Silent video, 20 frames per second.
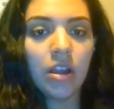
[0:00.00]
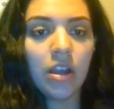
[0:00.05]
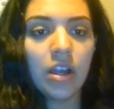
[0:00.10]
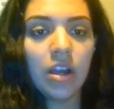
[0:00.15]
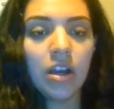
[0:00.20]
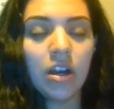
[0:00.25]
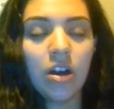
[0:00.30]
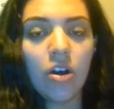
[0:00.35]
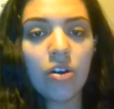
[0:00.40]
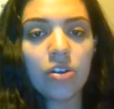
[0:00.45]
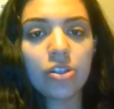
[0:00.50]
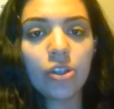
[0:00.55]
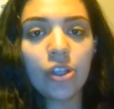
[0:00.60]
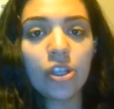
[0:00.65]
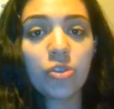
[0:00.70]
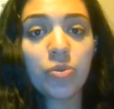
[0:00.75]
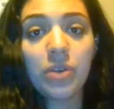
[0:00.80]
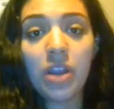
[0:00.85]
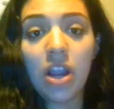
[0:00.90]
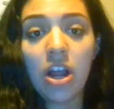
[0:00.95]
Also,
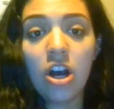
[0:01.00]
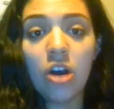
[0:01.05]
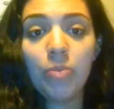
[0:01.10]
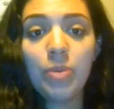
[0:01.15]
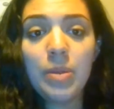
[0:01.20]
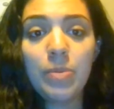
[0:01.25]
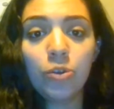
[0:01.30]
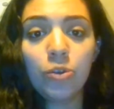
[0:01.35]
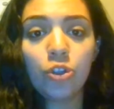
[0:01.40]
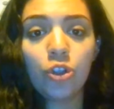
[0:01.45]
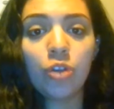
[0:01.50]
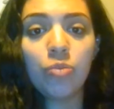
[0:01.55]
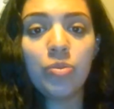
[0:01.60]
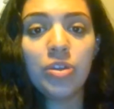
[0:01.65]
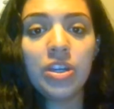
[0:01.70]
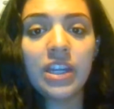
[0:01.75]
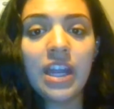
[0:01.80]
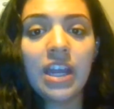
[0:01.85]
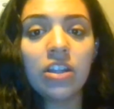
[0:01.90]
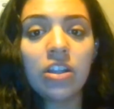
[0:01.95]
this would help people to
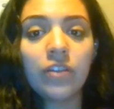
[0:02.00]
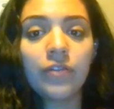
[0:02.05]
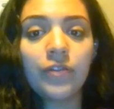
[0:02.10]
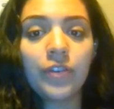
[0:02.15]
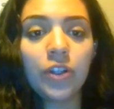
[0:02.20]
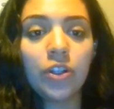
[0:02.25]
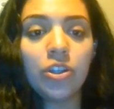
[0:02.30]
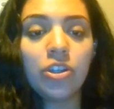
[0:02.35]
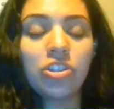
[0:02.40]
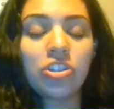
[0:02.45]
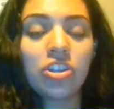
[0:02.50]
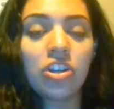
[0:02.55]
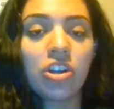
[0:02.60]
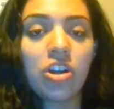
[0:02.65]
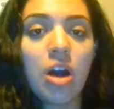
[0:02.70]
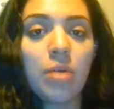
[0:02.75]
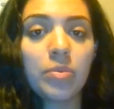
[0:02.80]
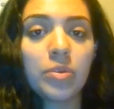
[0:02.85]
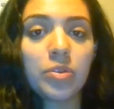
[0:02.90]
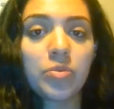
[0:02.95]
communicate their feelings and
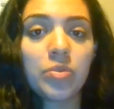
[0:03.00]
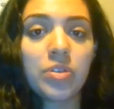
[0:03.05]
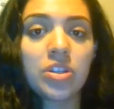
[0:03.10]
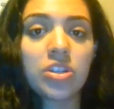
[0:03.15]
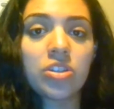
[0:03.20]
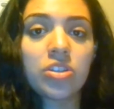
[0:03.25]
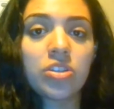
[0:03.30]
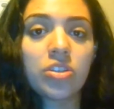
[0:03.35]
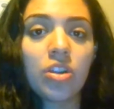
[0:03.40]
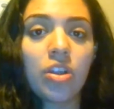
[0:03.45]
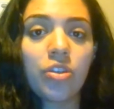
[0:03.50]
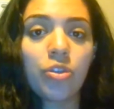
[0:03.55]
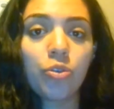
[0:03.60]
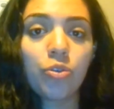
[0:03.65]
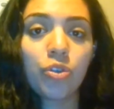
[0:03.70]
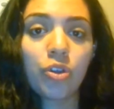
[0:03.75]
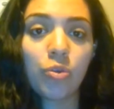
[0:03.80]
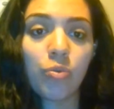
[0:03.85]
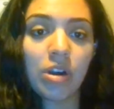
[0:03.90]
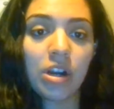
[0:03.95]
accomplishments through
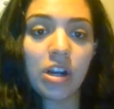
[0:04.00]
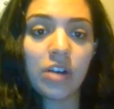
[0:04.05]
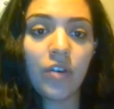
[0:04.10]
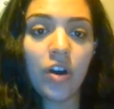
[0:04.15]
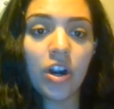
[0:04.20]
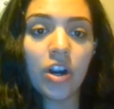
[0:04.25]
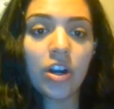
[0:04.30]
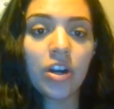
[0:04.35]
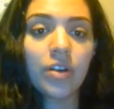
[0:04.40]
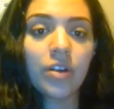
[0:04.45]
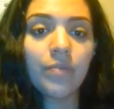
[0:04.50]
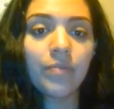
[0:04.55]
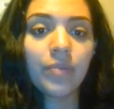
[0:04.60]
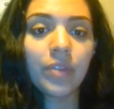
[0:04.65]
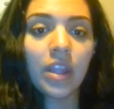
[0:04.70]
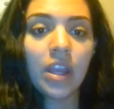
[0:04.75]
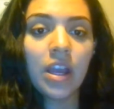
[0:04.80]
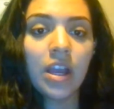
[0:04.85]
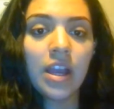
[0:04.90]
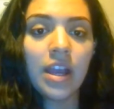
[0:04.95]
their work of art
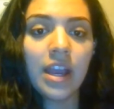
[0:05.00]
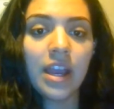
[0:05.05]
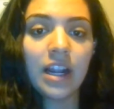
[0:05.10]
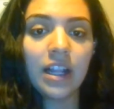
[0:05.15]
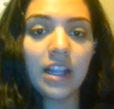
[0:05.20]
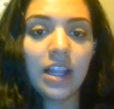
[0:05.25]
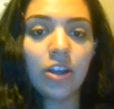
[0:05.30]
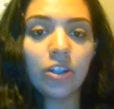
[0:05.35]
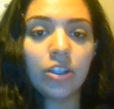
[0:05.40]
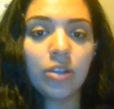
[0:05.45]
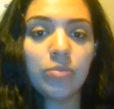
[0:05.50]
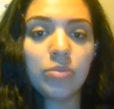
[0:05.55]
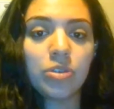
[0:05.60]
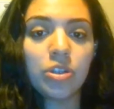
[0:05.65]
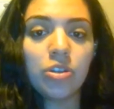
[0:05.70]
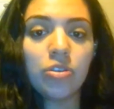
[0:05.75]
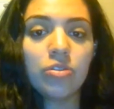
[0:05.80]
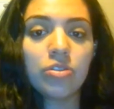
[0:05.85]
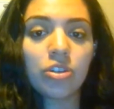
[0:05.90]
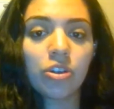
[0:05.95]
and allow them
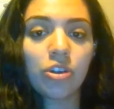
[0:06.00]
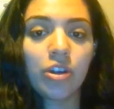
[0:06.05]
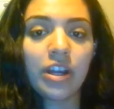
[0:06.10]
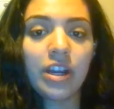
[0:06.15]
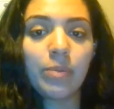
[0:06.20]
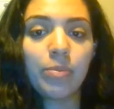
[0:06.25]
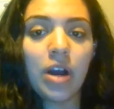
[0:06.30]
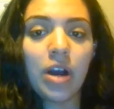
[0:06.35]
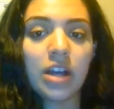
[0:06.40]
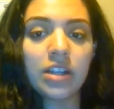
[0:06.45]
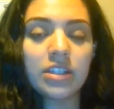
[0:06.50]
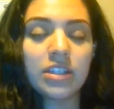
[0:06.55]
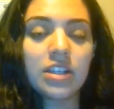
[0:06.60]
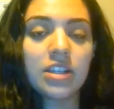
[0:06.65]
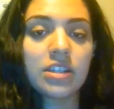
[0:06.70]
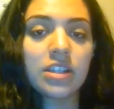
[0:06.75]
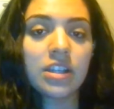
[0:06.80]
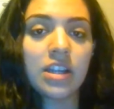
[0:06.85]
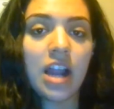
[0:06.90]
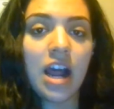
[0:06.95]
to use their creative
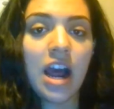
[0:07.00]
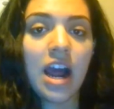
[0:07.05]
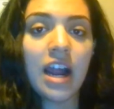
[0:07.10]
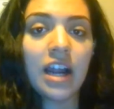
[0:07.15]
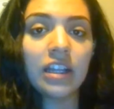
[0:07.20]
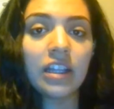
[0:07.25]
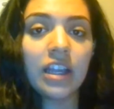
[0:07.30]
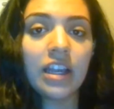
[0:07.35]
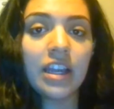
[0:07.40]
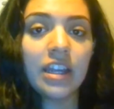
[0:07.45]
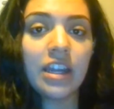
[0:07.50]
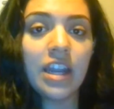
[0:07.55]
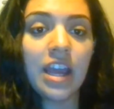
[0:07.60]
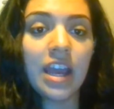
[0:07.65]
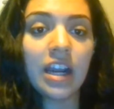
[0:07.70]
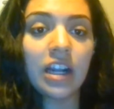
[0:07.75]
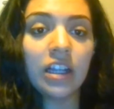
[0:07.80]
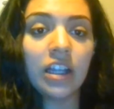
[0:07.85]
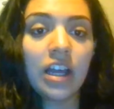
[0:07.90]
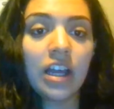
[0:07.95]
processes and highlight and
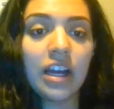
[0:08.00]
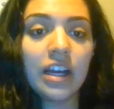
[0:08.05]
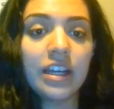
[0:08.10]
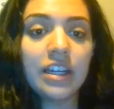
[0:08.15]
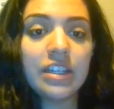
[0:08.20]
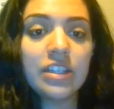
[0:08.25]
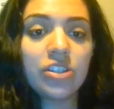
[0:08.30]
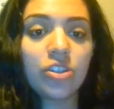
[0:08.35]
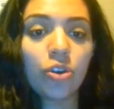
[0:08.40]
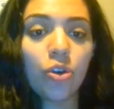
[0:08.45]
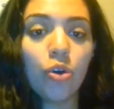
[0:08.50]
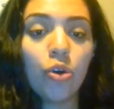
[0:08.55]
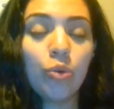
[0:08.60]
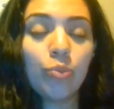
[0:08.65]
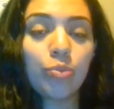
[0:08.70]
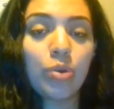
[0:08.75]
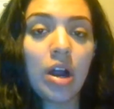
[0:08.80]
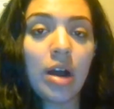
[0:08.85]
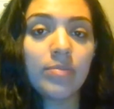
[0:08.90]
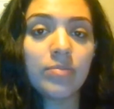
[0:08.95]
analyze their own
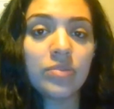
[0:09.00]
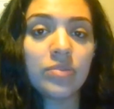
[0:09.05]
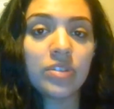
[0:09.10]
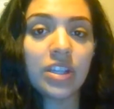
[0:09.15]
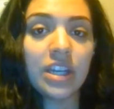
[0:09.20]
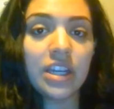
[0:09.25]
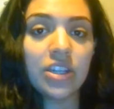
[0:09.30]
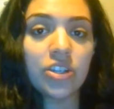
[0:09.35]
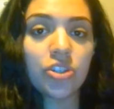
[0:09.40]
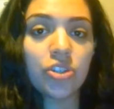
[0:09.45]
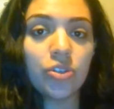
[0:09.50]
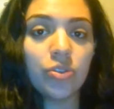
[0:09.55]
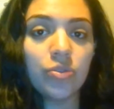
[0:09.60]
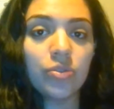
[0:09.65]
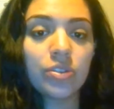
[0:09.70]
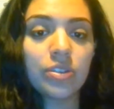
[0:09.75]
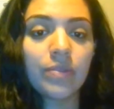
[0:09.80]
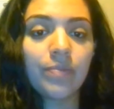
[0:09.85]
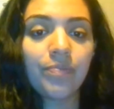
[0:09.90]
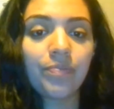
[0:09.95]
problems and
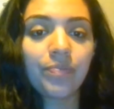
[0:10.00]
issues.